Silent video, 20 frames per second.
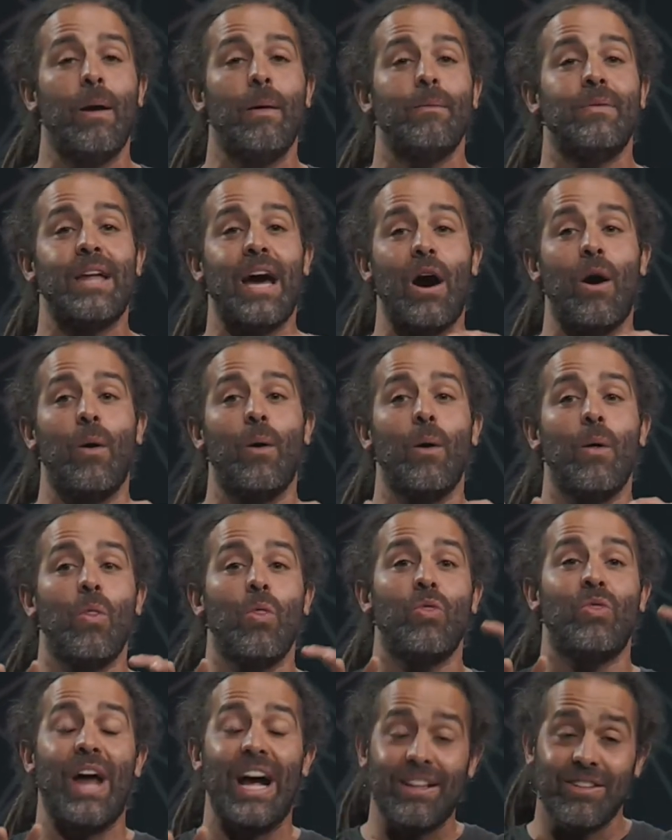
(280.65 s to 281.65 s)
Now,
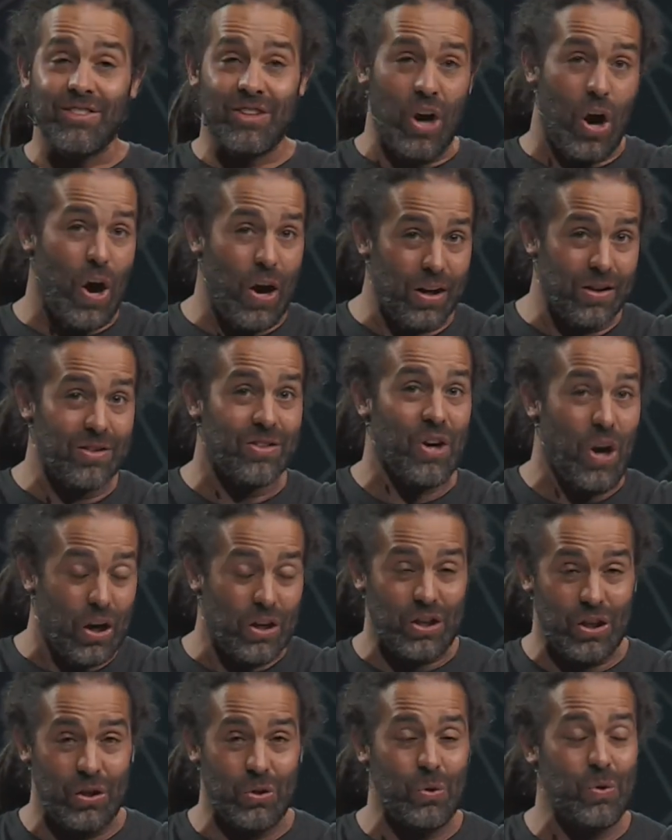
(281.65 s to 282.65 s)
that's God.
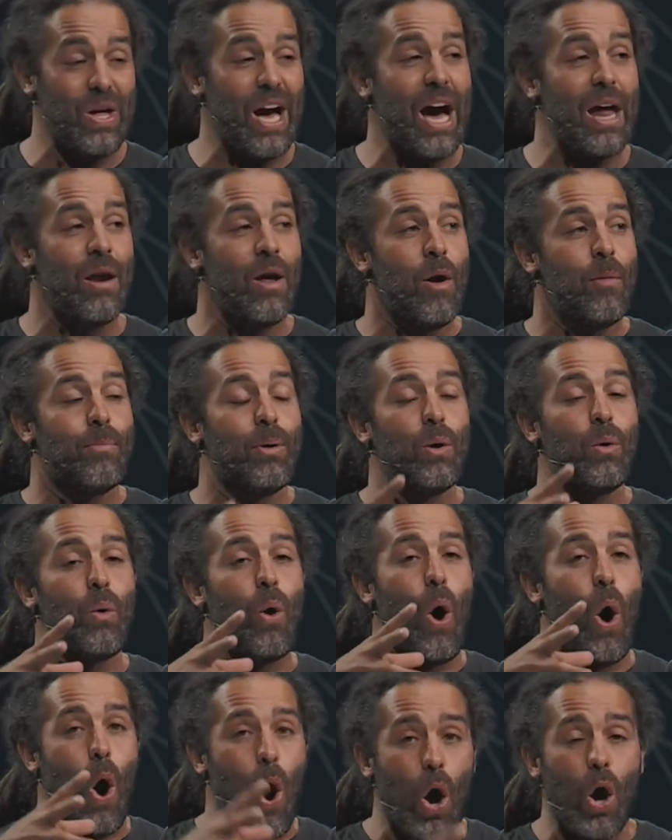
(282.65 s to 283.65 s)
God can do that. But
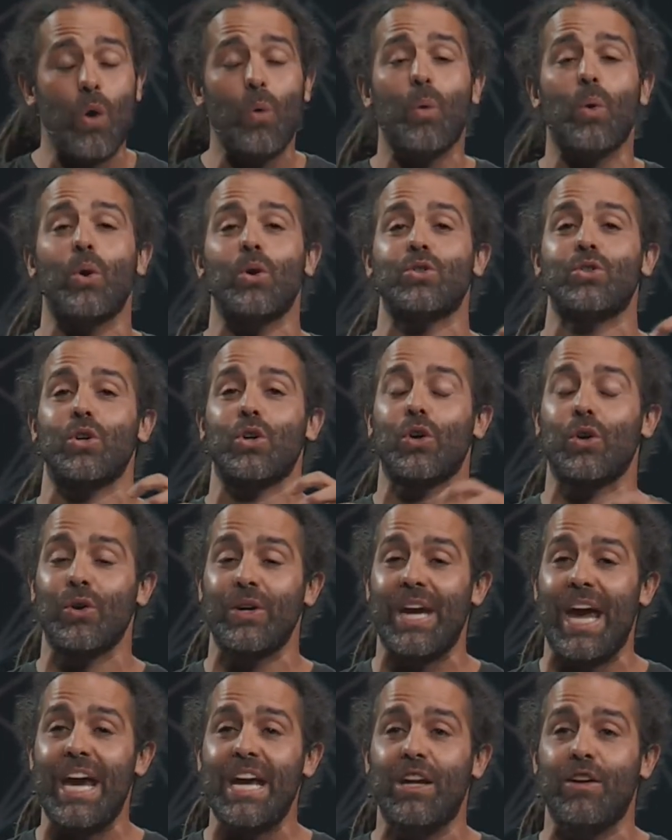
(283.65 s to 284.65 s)
our words are
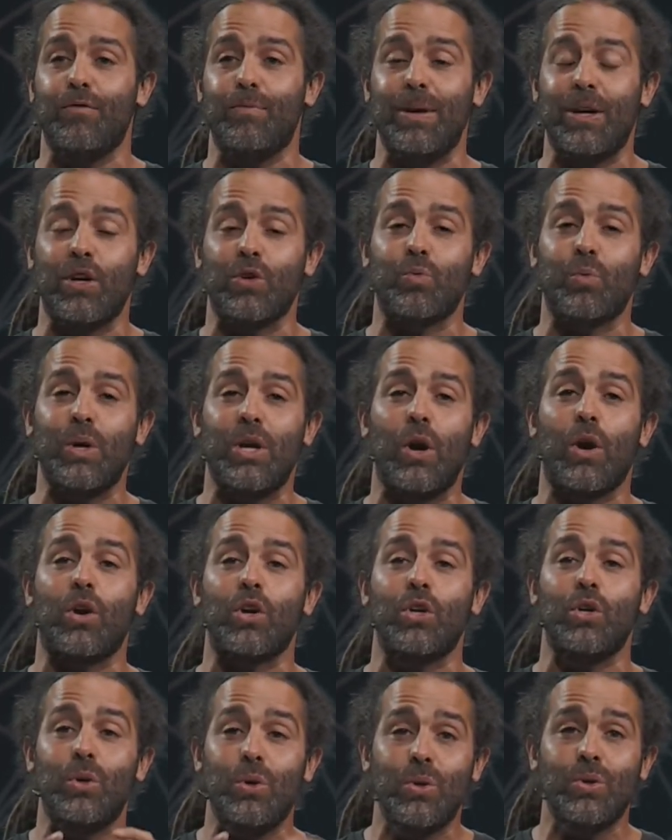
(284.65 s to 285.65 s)
creative because we are
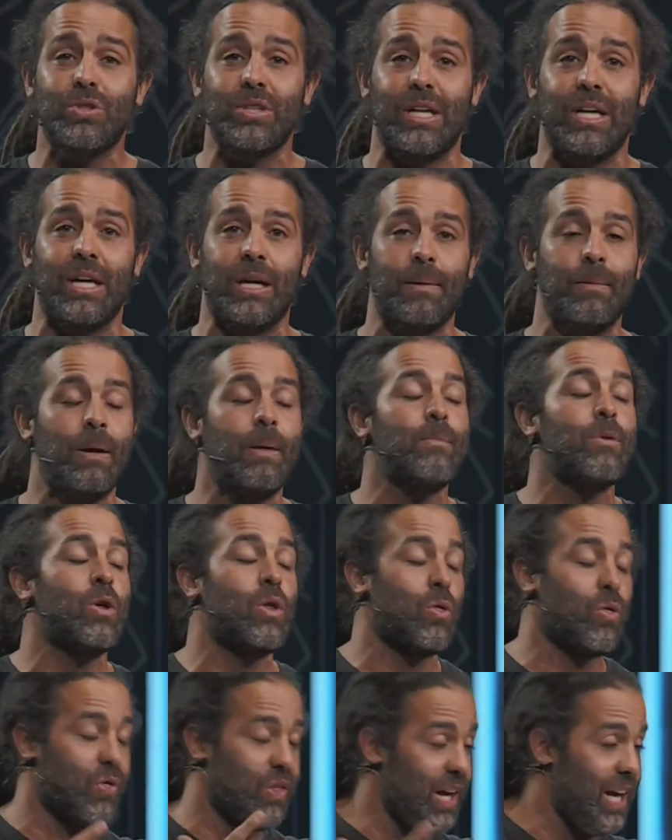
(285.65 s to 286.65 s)
using
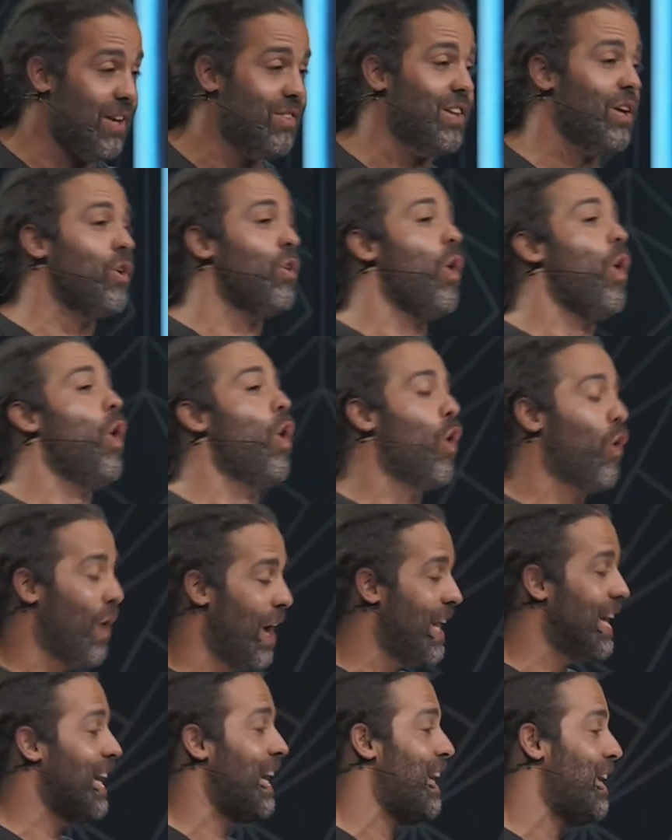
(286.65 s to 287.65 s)
things that are
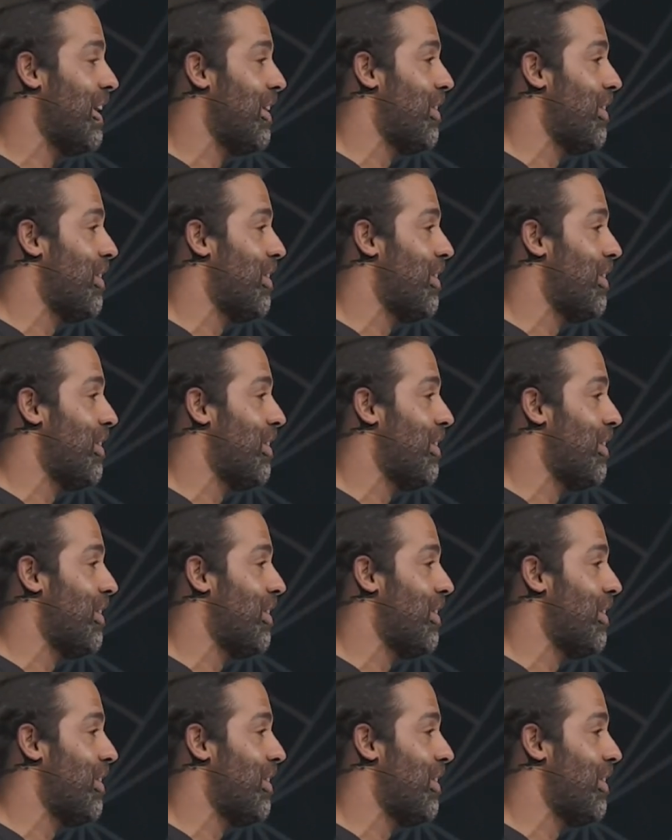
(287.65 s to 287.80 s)
already in